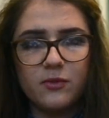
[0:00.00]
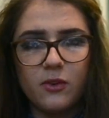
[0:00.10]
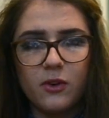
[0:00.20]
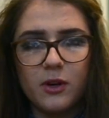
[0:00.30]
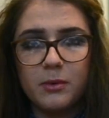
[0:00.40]

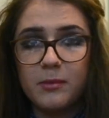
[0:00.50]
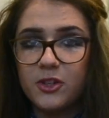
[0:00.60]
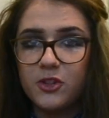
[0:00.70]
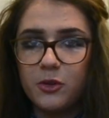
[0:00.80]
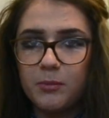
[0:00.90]
for a
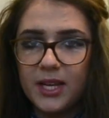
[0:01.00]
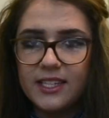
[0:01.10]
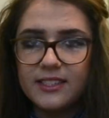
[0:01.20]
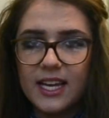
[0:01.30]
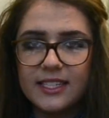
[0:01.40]
promotional
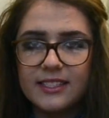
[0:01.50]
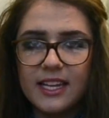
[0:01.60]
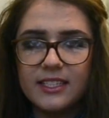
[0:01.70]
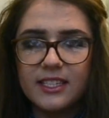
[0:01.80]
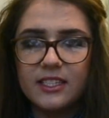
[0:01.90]
piece that
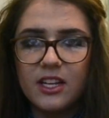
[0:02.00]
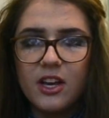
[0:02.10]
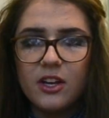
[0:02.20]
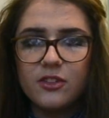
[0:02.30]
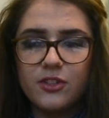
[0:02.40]
intended
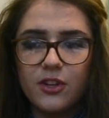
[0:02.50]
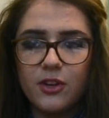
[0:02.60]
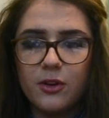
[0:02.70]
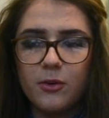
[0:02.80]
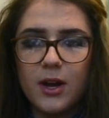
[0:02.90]

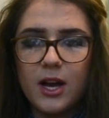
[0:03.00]
to